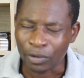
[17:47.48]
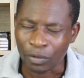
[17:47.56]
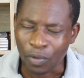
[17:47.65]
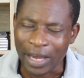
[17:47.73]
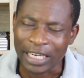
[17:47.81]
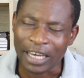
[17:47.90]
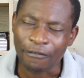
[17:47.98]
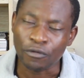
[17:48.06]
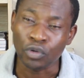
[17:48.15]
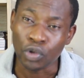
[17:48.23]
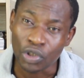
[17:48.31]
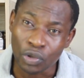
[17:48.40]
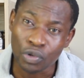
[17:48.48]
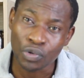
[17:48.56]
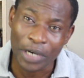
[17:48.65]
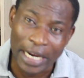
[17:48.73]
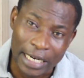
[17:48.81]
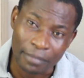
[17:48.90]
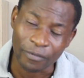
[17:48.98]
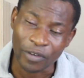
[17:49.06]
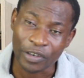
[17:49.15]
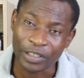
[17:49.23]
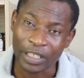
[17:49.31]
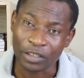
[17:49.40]
what they have used to train them,
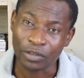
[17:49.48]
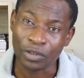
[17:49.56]
for instance,